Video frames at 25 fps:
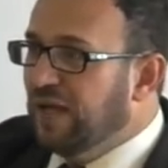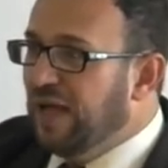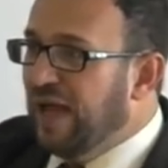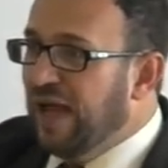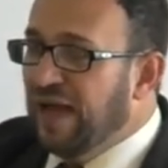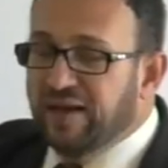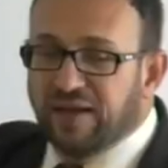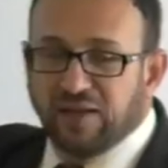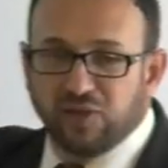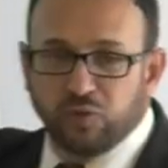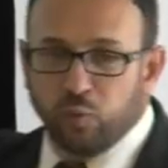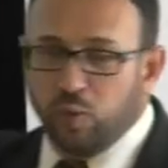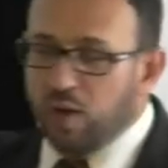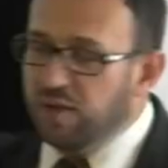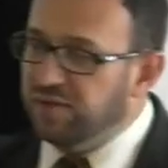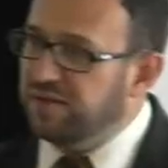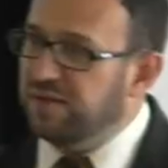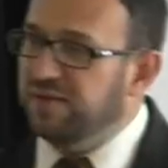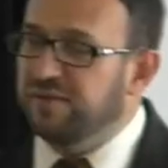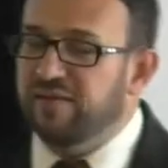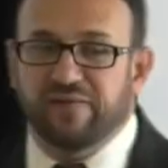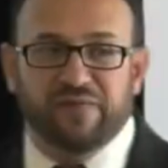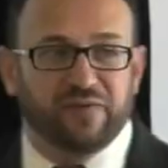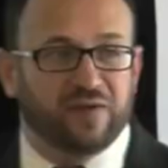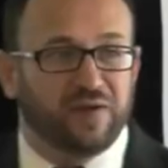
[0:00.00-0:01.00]
And it was
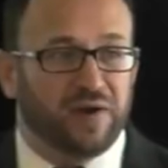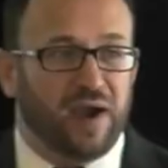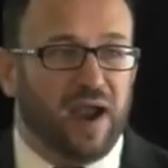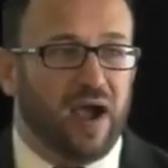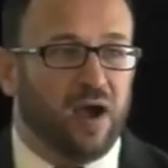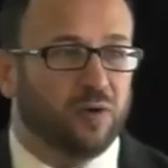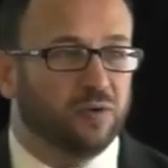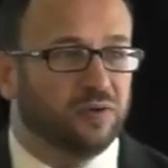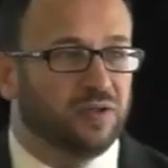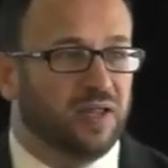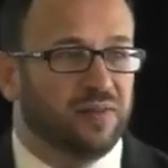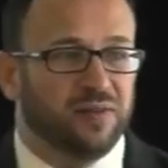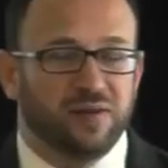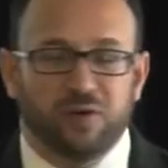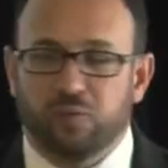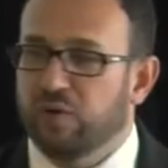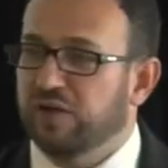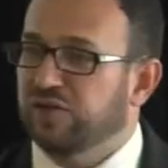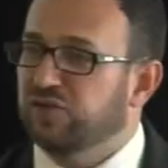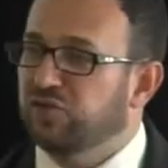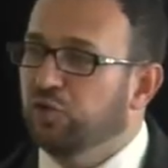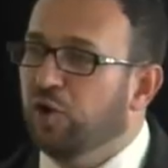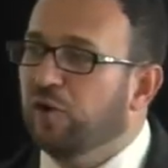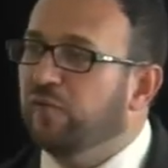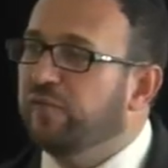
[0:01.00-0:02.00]
in the ground and there
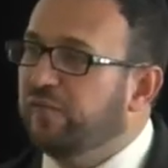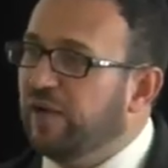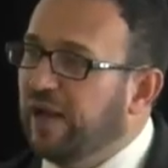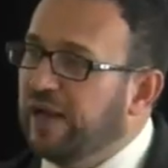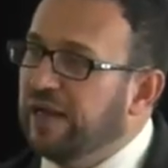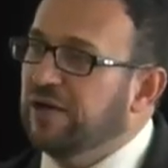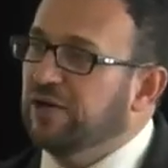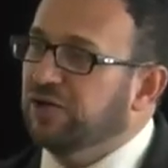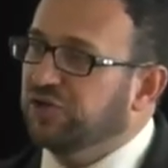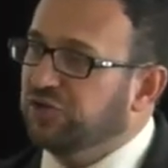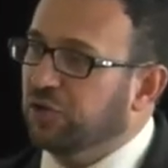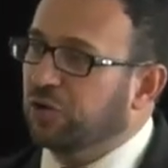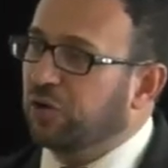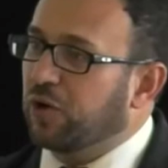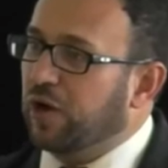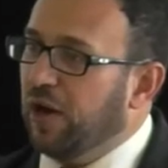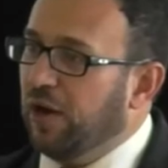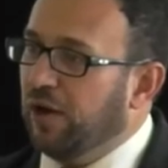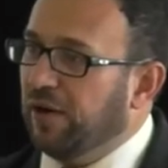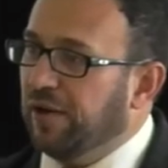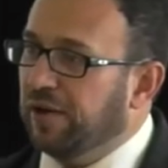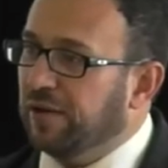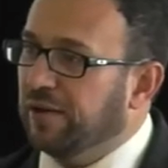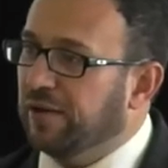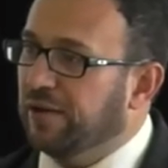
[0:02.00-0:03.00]
was no failures
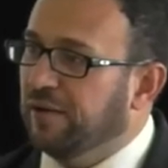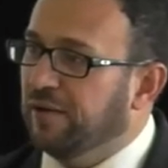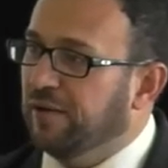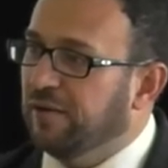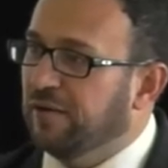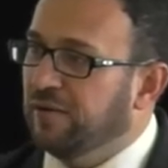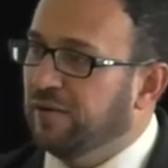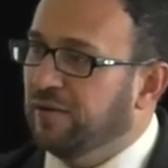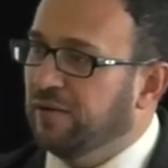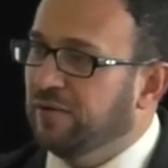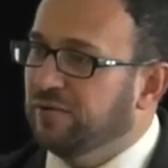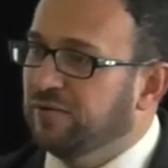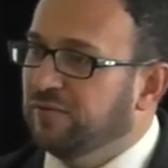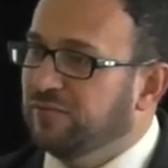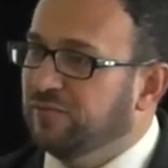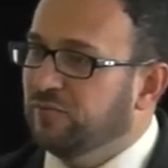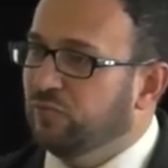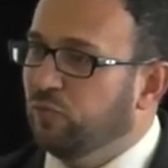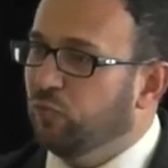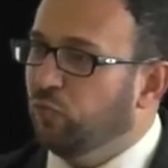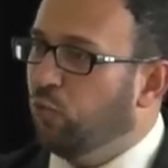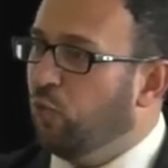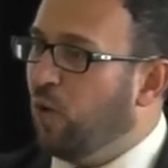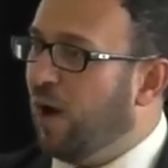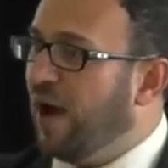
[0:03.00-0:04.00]
occurring.
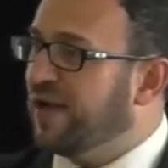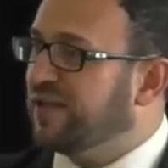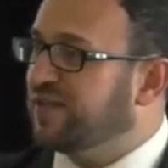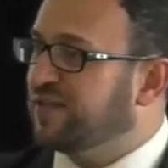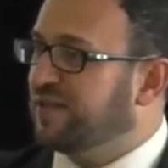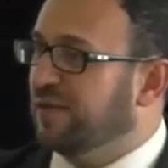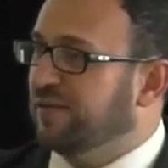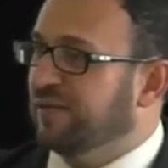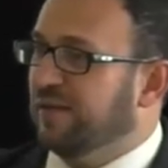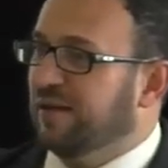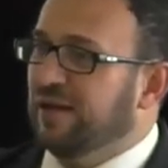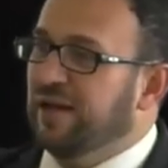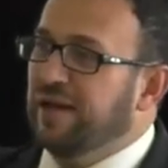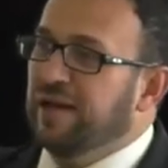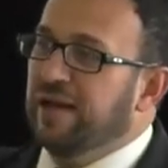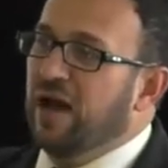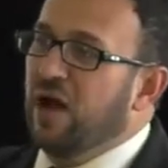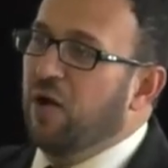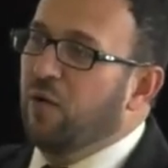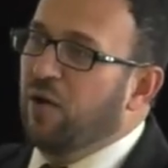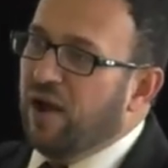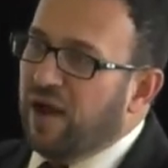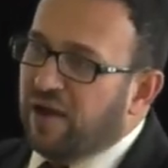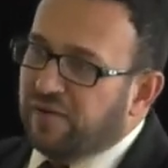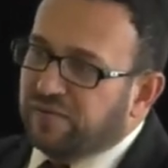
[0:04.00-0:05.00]
Why suddenly
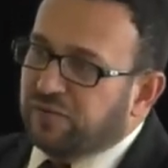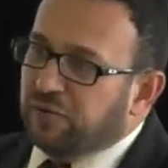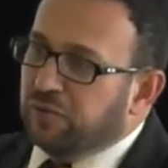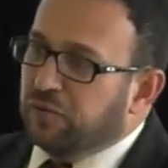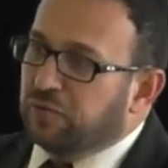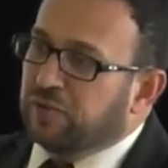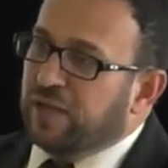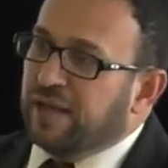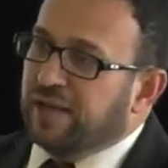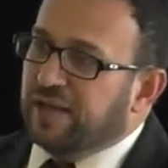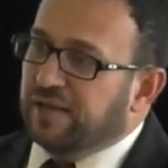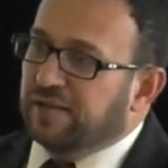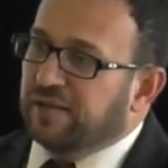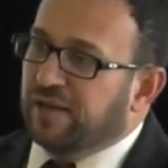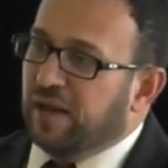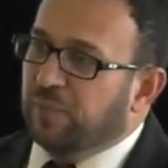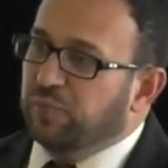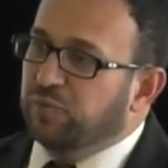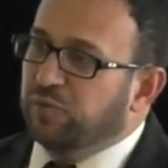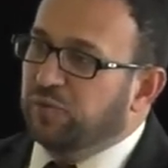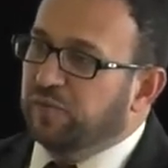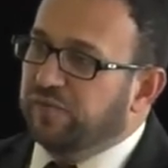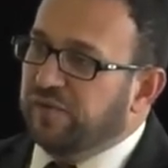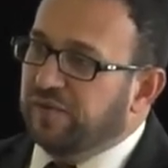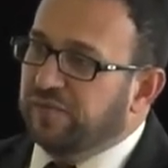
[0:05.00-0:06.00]
now I have to take it
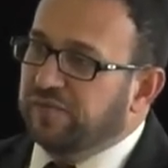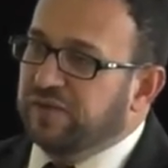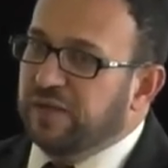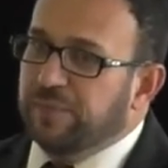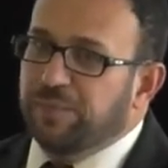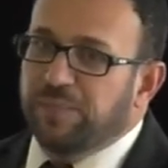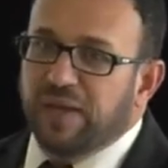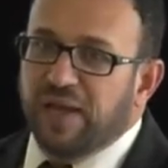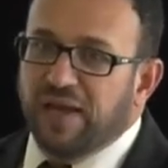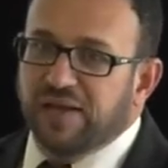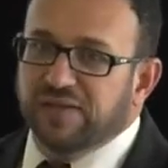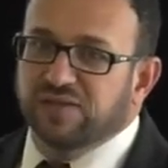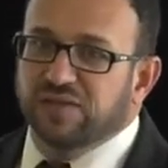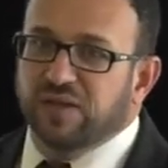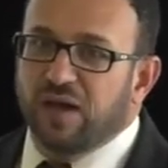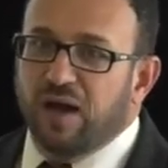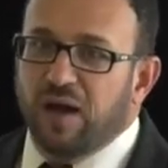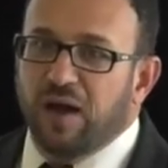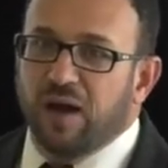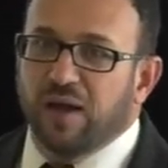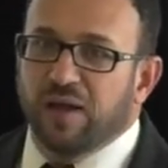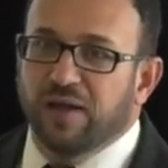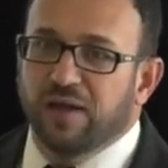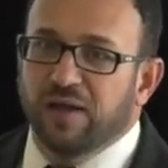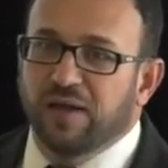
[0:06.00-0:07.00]
up to 50
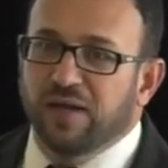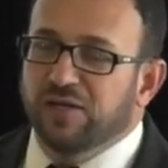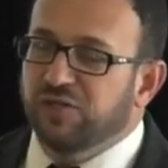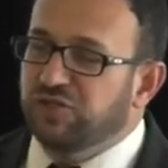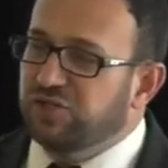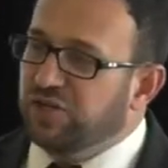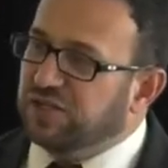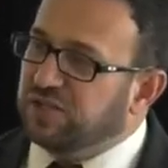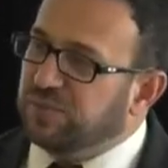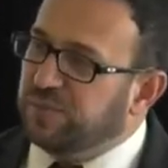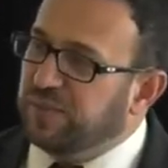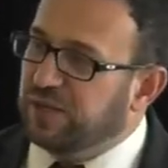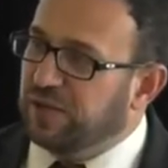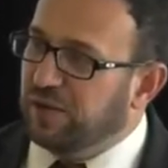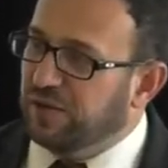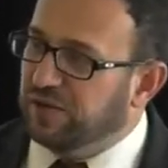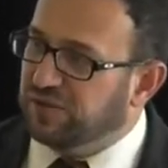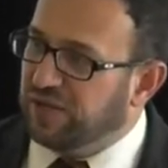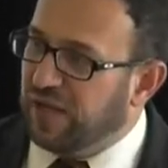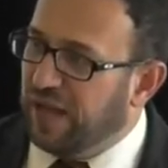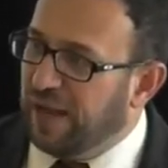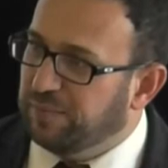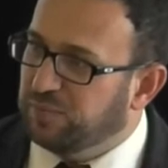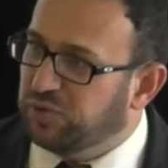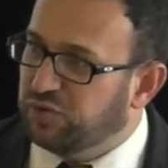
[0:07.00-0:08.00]
PSI just because
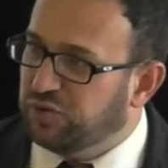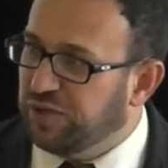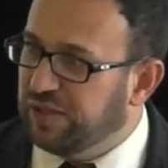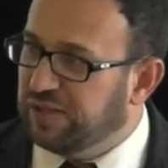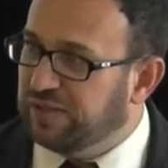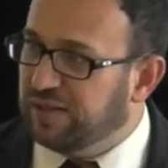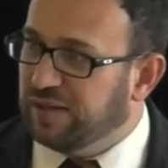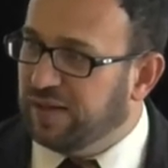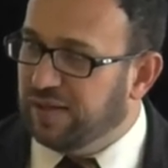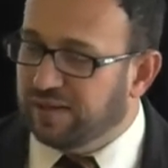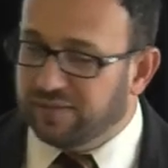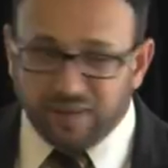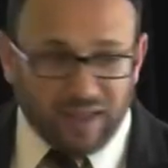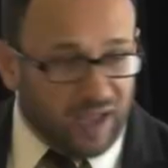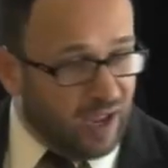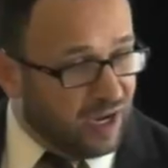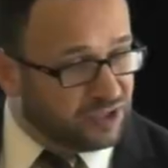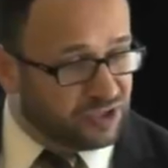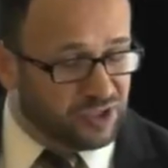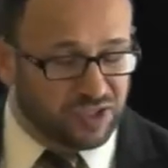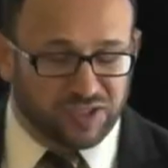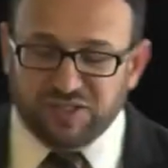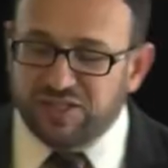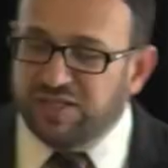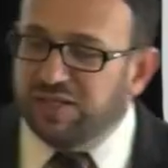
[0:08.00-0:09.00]
I'm treating it? I
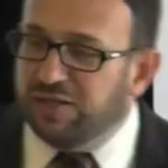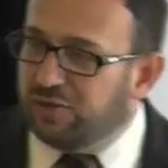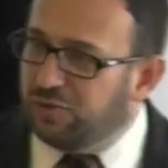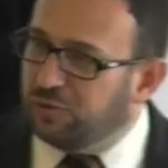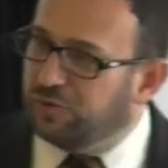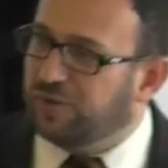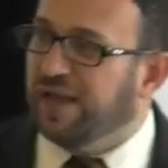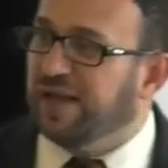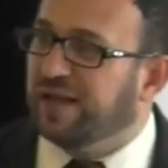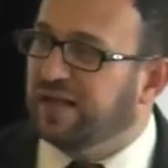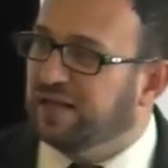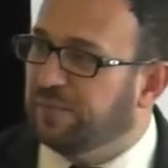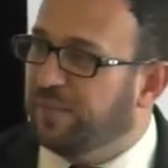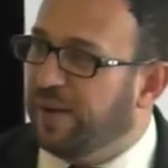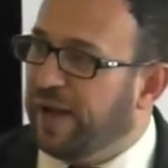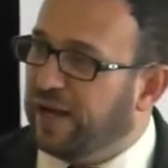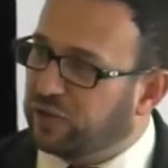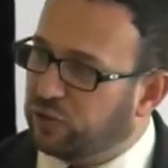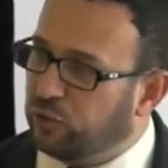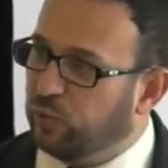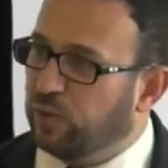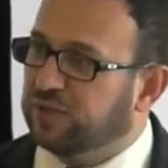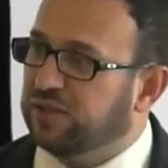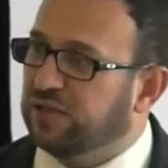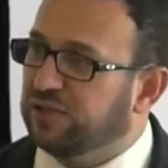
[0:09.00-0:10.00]
just need to take it back
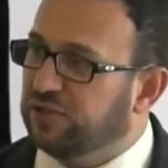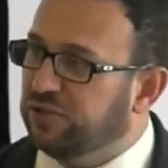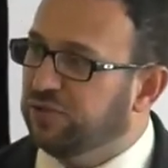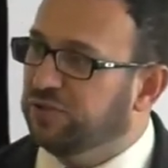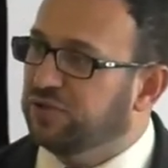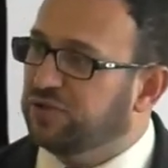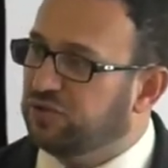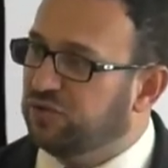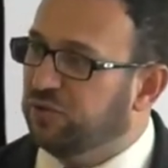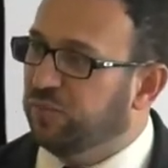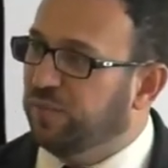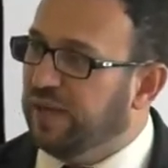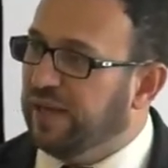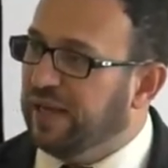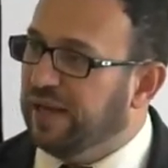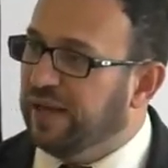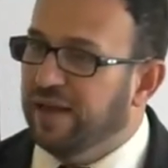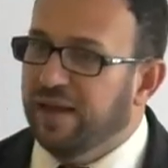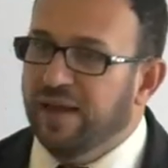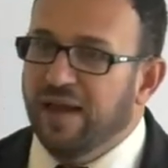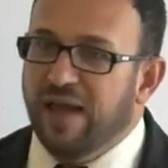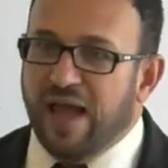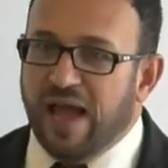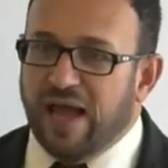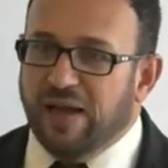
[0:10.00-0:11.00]
to what it used to be
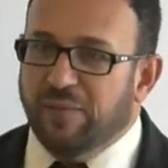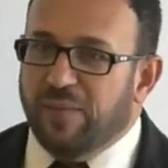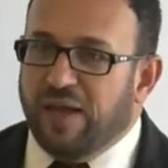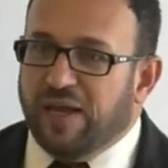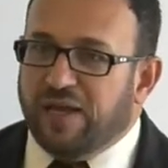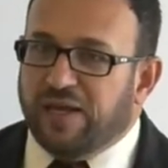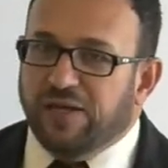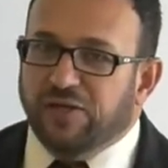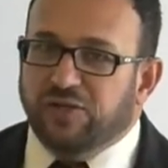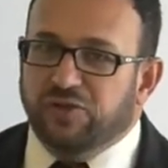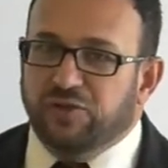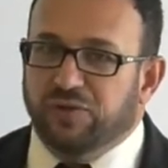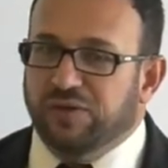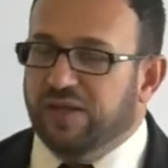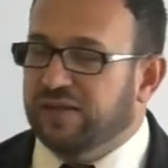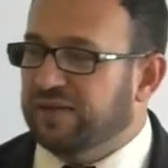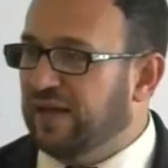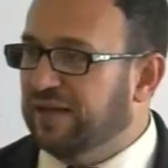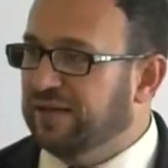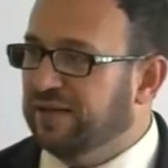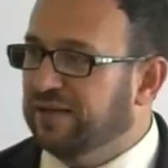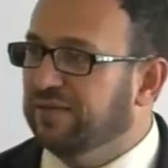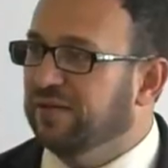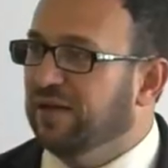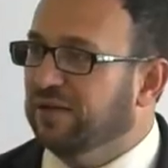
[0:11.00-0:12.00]
and making sure that
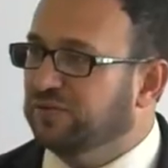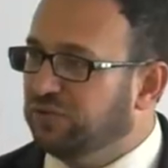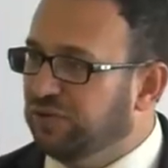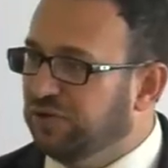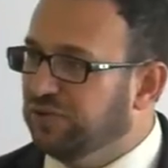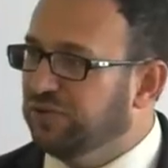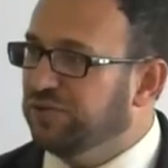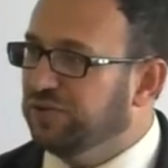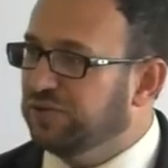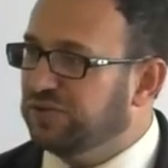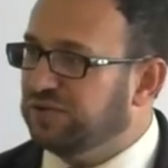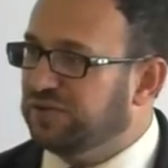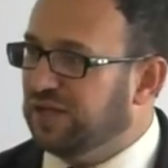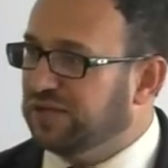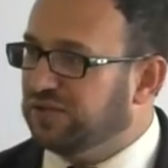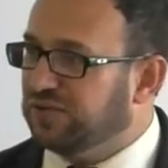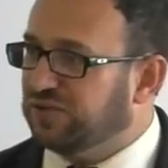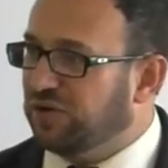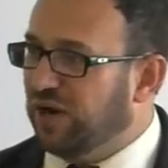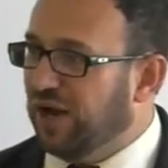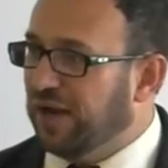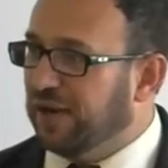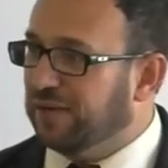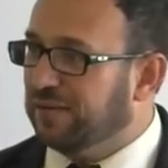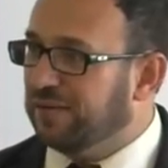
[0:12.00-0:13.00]
I did not reduce the
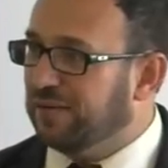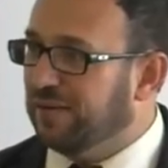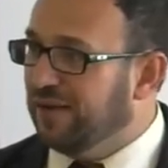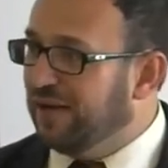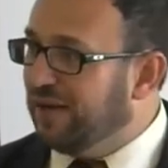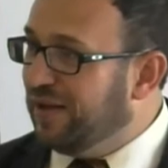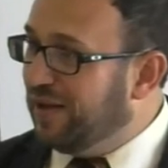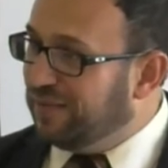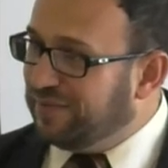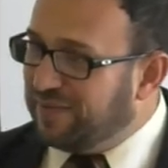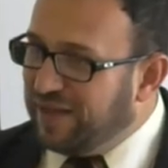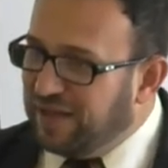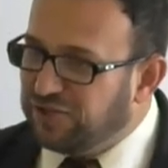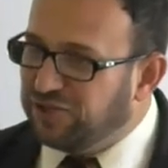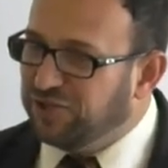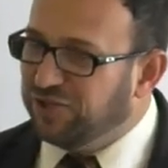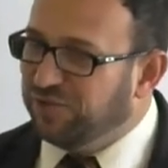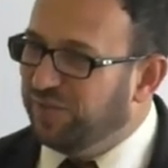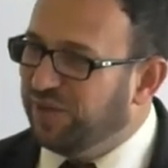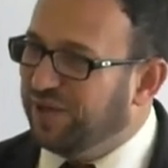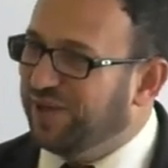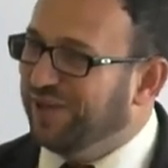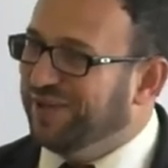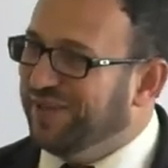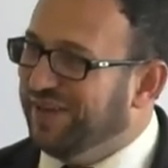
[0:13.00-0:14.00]
strength, and that should
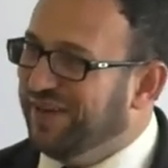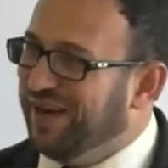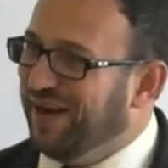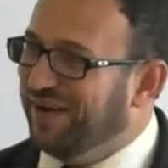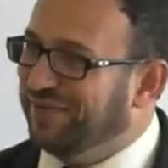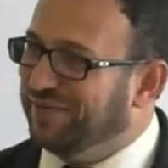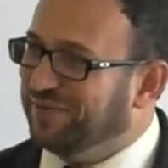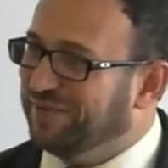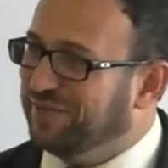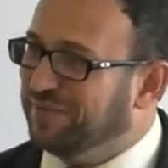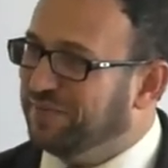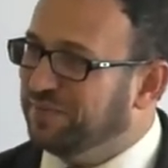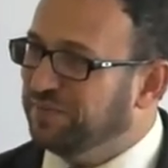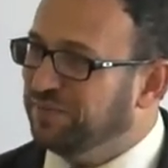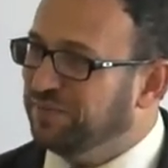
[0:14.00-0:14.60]
be good enough.